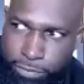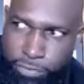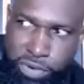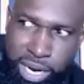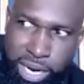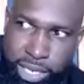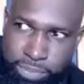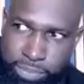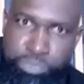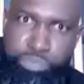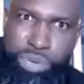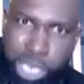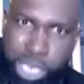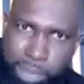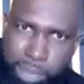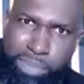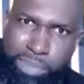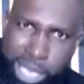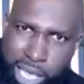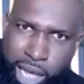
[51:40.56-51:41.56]
friend
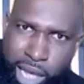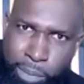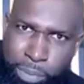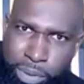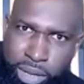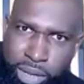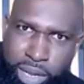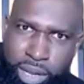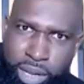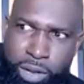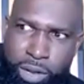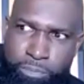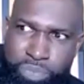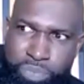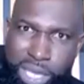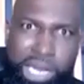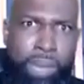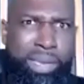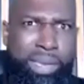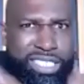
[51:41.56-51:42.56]
beating me up,
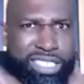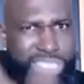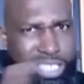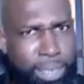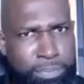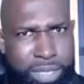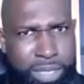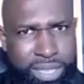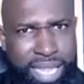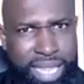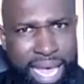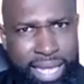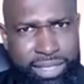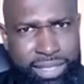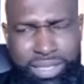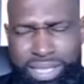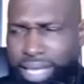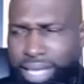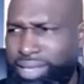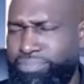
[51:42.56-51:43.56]
and I'm accepting
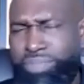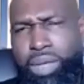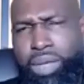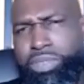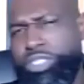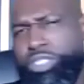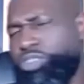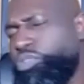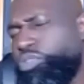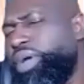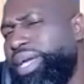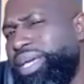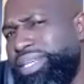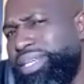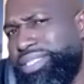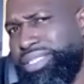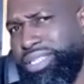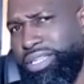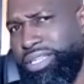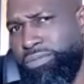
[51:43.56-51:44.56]
that. Like that was
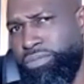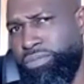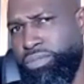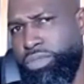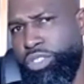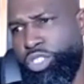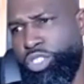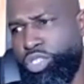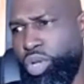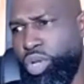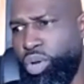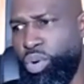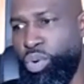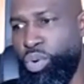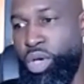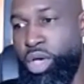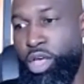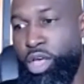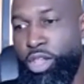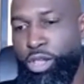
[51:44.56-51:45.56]
crazy.
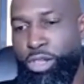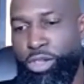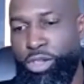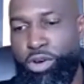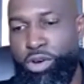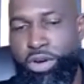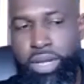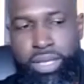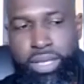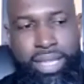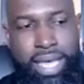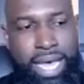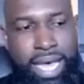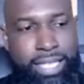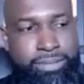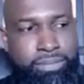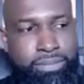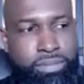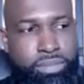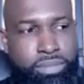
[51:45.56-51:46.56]
So learning
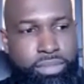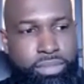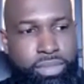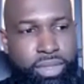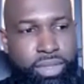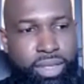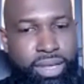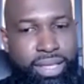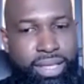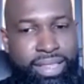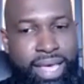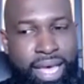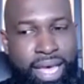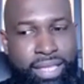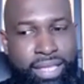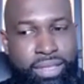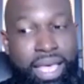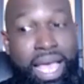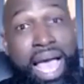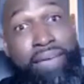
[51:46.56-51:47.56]

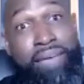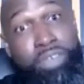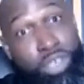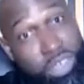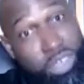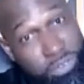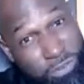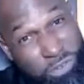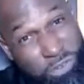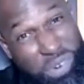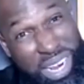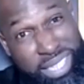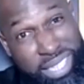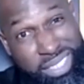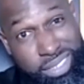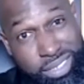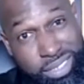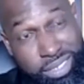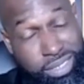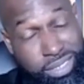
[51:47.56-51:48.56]
that having good
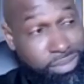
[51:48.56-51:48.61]
friends,